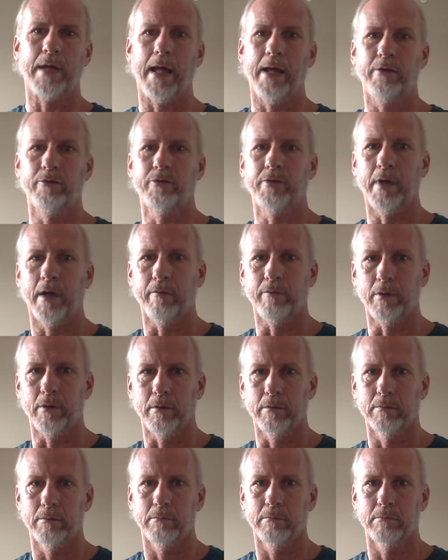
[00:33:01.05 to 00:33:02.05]
and
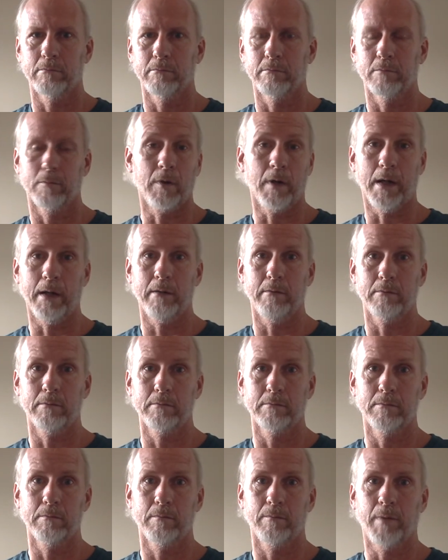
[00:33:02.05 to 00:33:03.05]
sever, right?
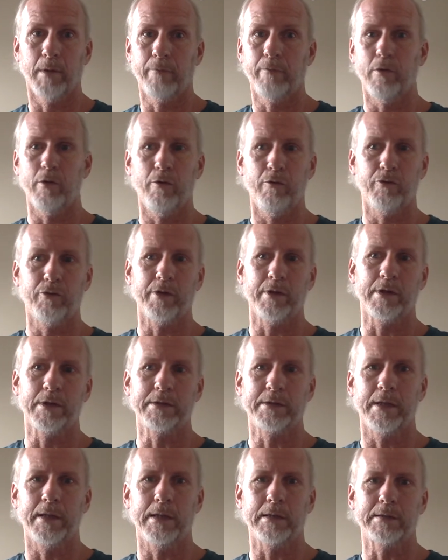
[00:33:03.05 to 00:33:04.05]
But if you use it in a
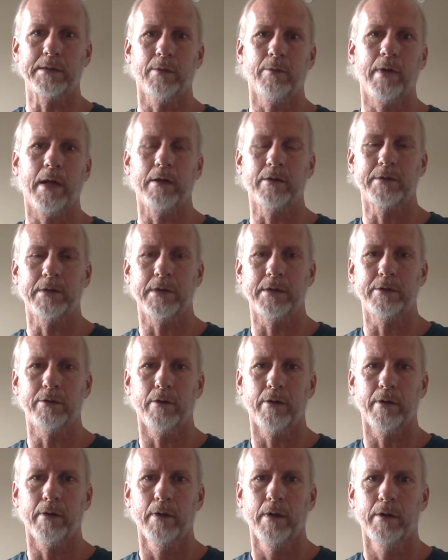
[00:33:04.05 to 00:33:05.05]
sentence, someone else thinks
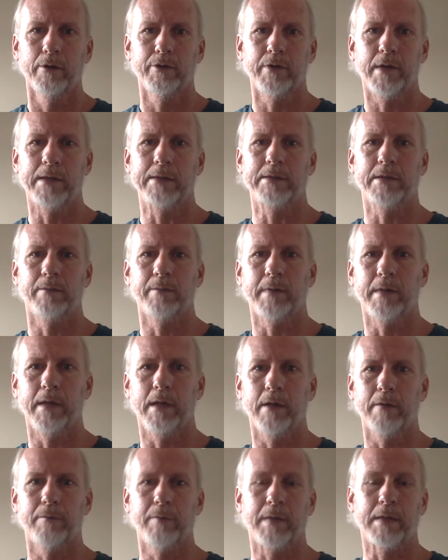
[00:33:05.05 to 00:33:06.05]
you're saying something
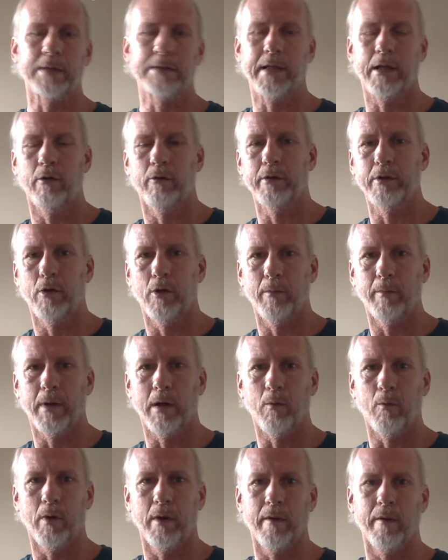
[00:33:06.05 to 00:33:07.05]
else because they only know it by
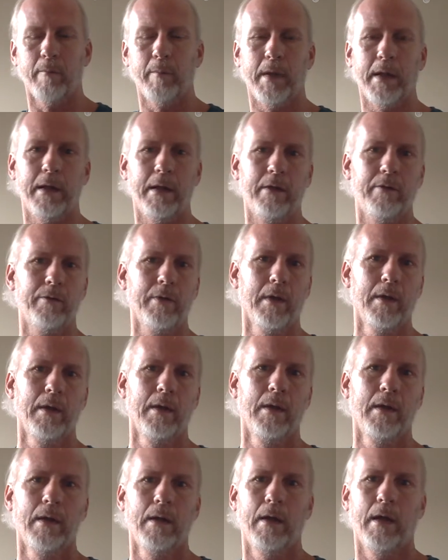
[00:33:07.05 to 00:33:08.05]
one of the meanings,
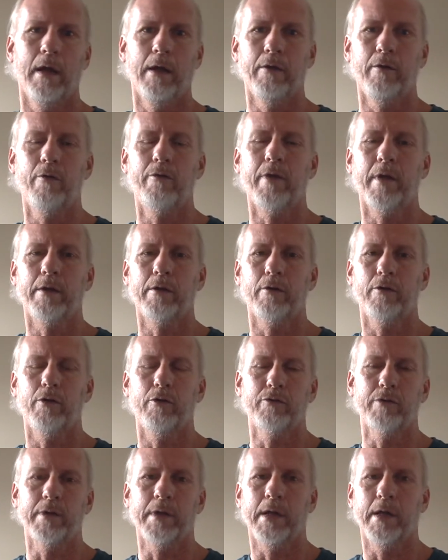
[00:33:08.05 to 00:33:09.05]
and you think you're
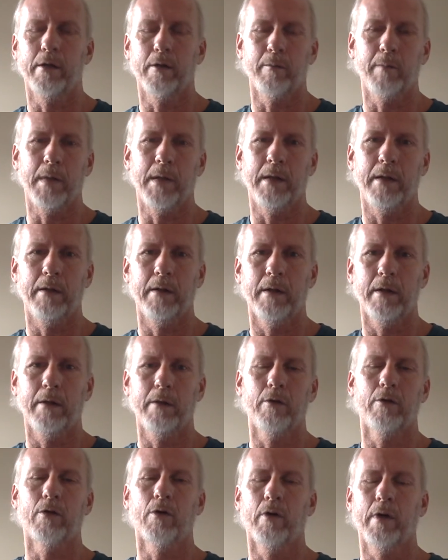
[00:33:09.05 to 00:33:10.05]
using the other meaning, then
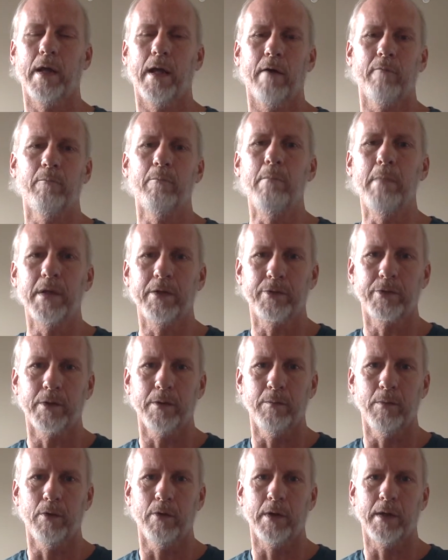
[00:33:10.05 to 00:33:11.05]
you're going to have
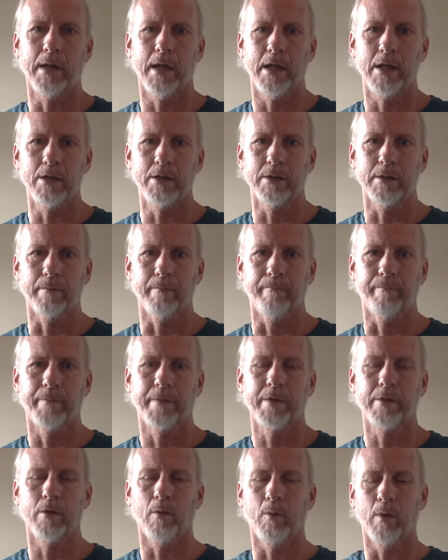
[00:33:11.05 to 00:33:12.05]
miscommunication.
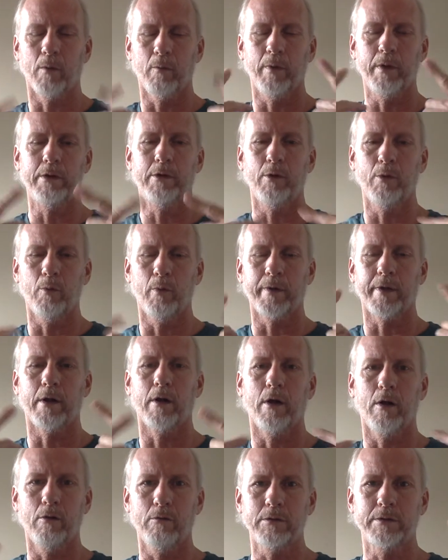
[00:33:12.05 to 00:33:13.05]
So what we do with
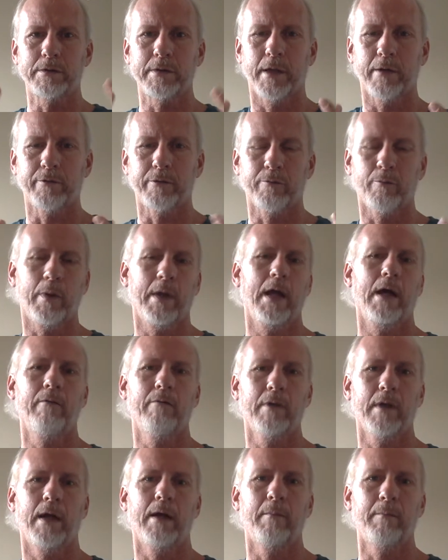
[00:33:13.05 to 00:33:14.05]
our own selves is we have a
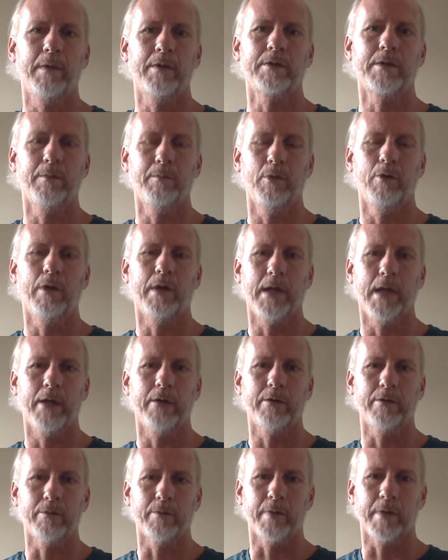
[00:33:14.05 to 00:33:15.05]
lot of
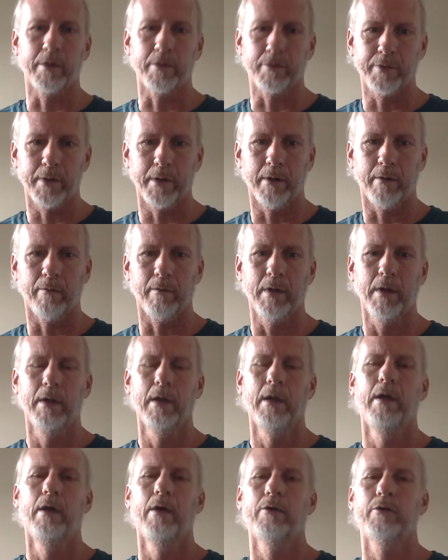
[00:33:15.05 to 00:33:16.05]
miscommunications with ourselves.
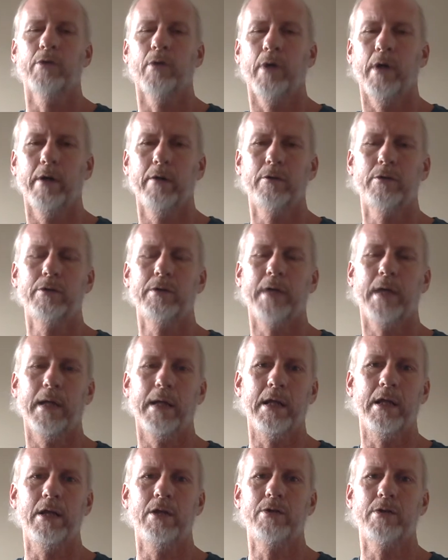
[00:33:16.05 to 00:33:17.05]
So
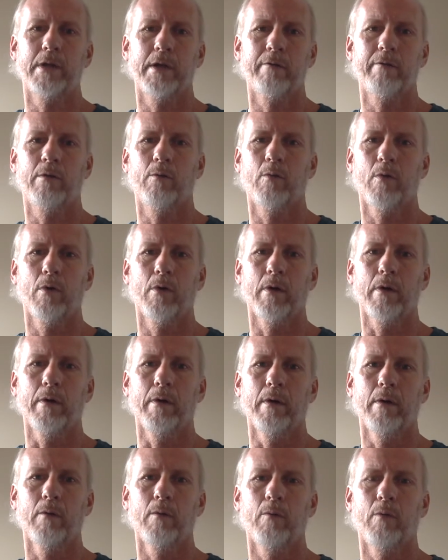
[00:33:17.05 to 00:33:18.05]
understand each and every word.
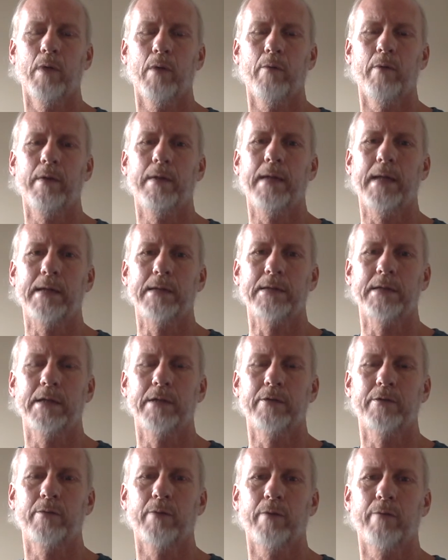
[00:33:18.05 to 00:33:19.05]
Reread that
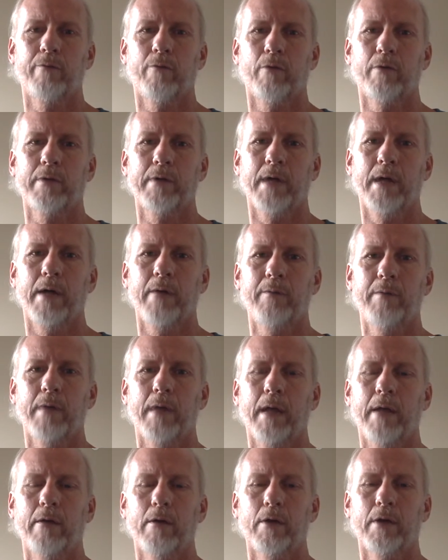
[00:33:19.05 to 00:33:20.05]
sentence 3 or 4 times
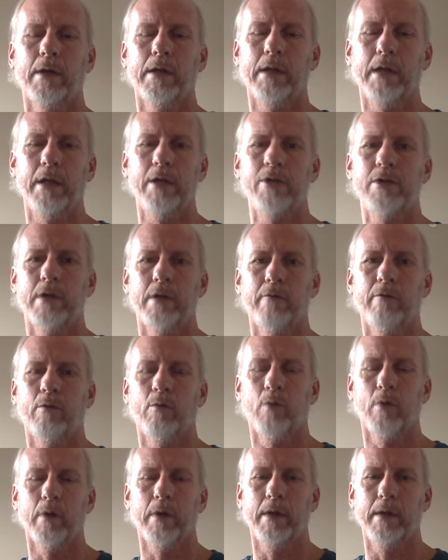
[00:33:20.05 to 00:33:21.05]
and look at each and every
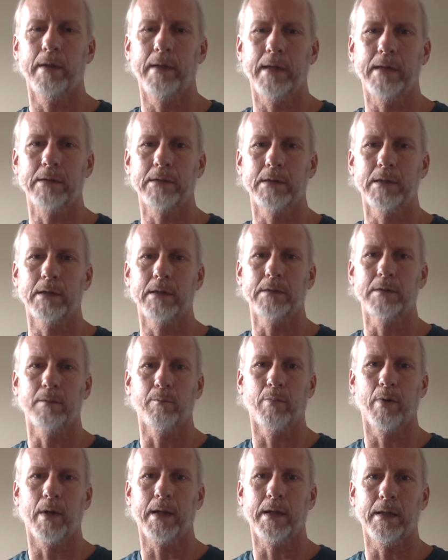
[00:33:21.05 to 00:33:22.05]
word in that sentence and
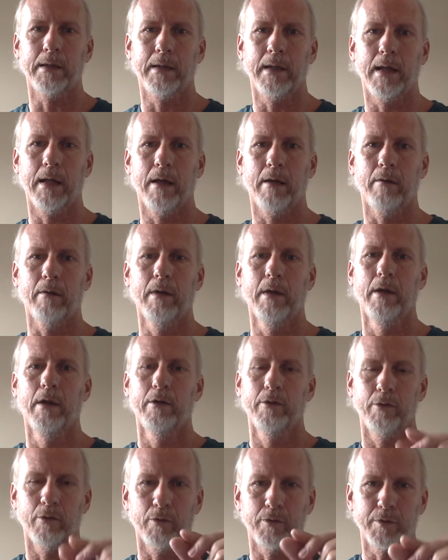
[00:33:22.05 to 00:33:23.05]
break it down
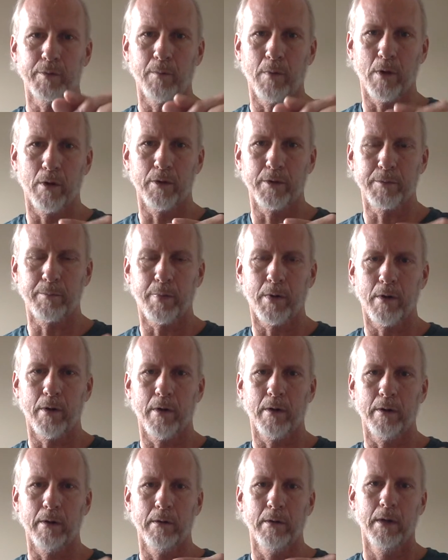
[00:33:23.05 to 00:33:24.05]
to its smallest
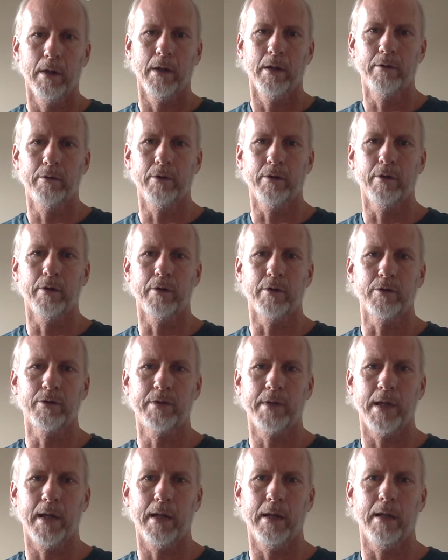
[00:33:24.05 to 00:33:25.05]
part until you
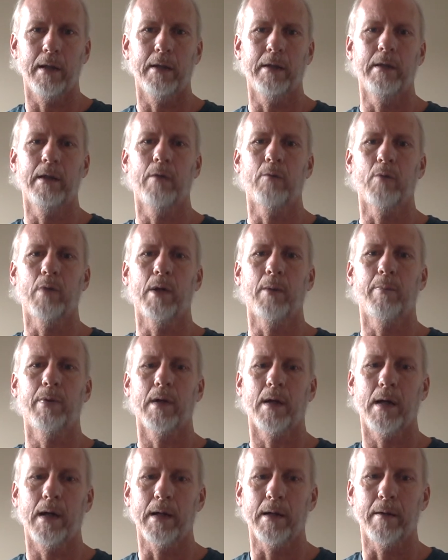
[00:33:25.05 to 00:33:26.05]
understand it, and then
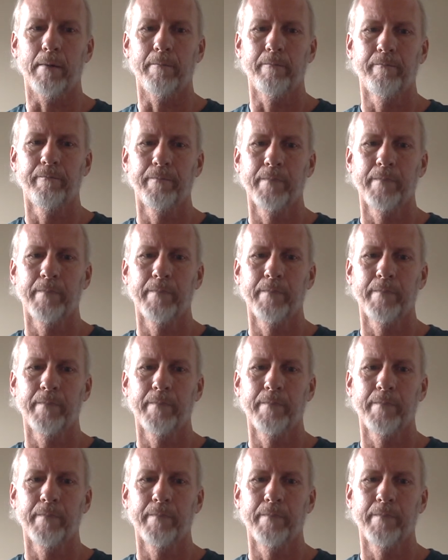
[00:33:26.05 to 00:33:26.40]
reapply it.